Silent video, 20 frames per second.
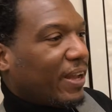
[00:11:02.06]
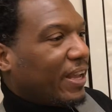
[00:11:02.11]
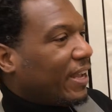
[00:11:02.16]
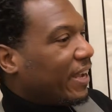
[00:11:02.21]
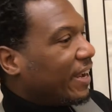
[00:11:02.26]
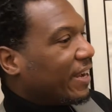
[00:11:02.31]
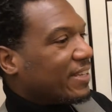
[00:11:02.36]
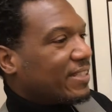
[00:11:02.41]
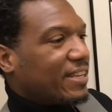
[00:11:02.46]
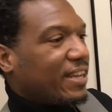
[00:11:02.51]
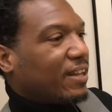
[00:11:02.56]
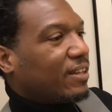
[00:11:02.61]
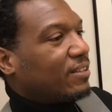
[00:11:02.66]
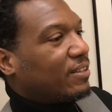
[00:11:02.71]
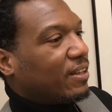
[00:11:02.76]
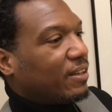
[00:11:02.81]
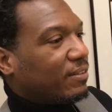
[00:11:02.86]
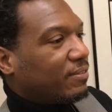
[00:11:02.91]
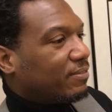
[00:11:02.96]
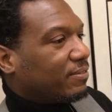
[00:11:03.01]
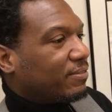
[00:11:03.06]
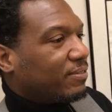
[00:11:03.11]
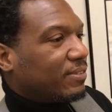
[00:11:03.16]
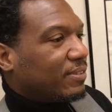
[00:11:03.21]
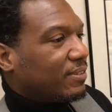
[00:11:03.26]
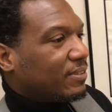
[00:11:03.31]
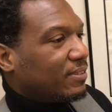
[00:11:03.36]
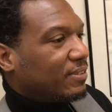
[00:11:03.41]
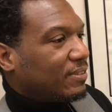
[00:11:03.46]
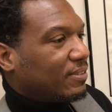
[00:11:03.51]
I exhale love.
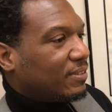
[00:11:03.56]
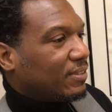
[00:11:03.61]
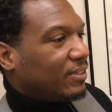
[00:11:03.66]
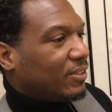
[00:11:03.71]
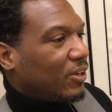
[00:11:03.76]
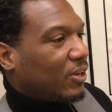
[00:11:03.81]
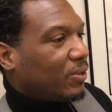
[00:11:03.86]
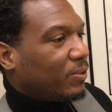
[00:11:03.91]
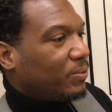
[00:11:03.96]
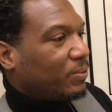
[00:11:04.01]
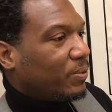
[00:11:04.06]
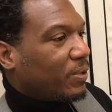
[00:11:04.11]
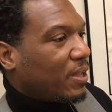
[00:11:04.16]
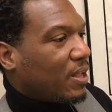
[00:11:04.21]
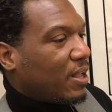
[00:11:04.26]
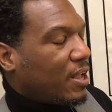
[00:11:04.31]
You know,